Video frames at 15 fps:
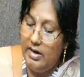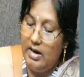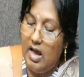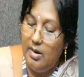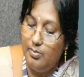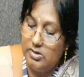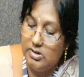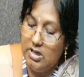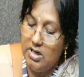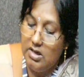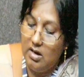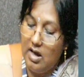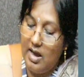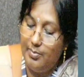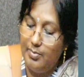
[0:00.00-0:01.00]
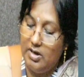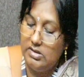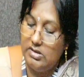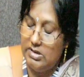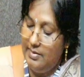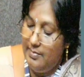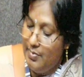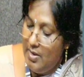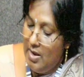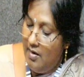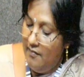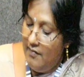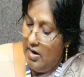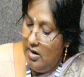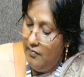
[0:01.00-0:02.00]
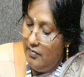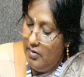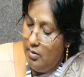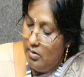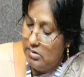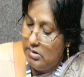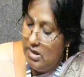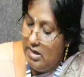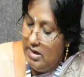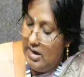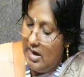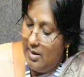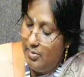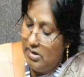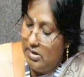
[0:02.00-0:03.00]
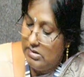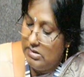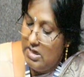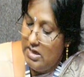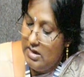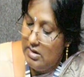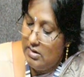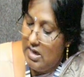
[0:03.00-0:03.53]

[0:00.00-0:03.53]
am seeing capital C, whenever you are seeing capital C